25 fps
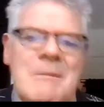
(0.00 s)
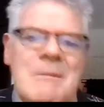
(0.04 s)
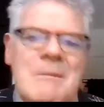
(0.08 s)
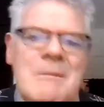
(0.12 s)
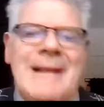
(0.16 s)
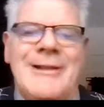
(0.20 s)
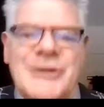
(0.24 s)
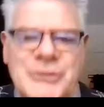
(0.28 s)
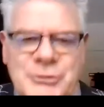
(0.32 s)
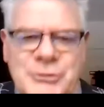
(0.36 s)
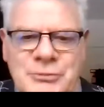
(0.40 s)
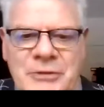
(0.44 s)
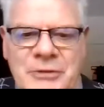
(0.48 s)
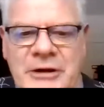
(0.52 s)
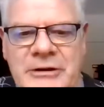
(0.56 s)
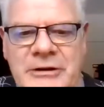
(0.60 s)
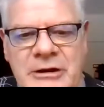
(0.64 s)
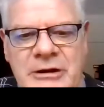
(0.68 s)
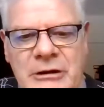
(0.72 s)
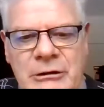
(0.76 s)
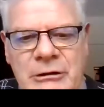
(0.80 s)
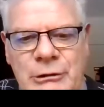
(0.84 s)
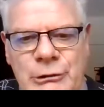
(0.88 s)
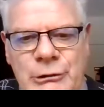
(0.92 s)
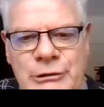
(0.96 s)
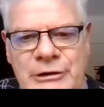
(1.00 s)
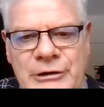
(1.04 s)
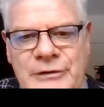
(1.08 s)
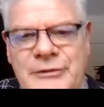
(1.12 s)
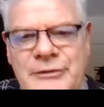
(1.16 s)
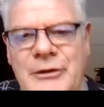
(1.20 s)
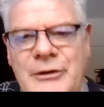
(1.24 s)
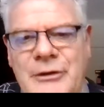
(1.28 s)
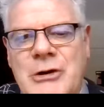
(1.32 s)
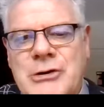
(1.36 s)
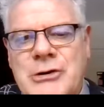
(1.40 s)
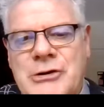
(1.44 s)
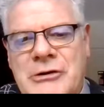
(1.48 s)
my earlier
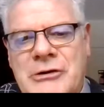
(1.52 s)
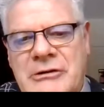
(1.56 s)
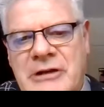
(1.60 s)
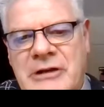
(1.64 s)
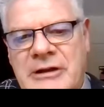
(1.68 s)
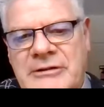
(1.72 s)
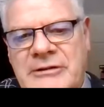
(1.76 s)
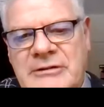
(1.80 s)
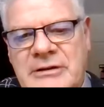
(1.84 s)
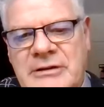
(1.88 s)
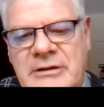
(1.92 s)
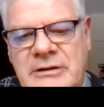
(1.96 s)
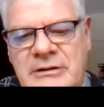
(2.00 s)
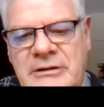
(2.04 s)
assertion that